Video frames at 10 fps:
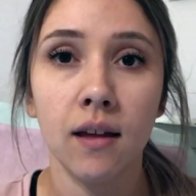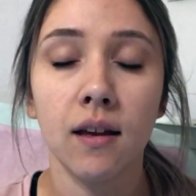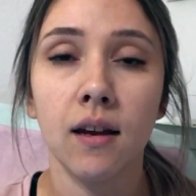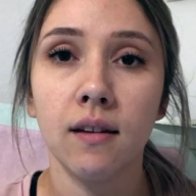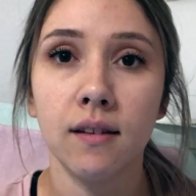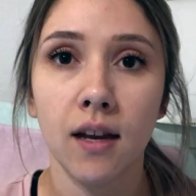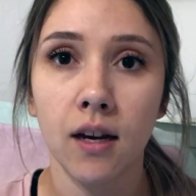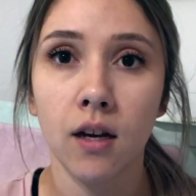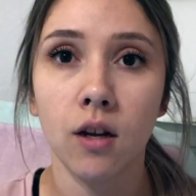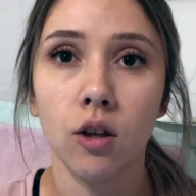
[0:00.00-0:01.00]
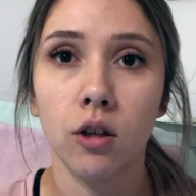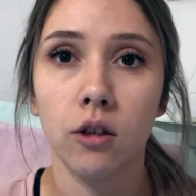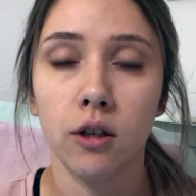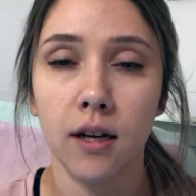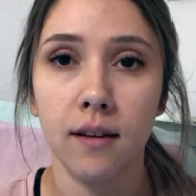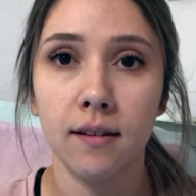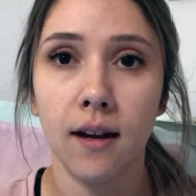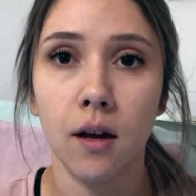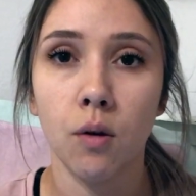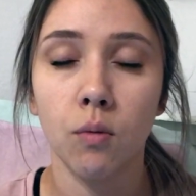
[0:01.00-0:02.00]
kinesthetic learning
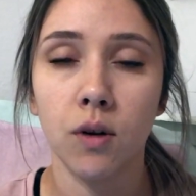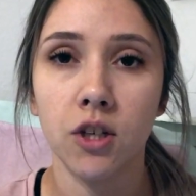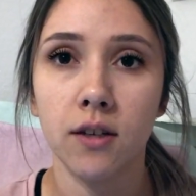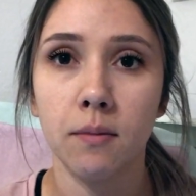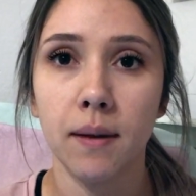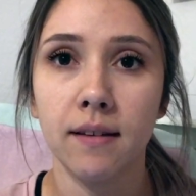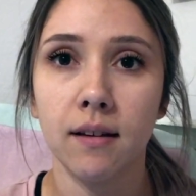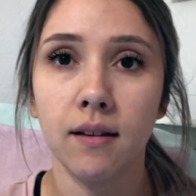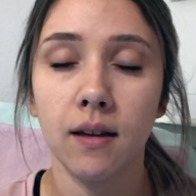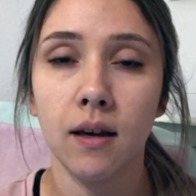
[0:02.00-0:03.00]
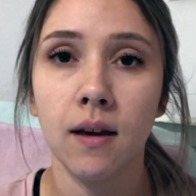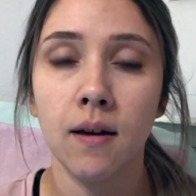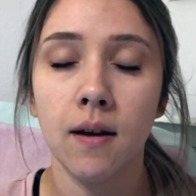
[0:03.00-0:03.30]
style, which is basically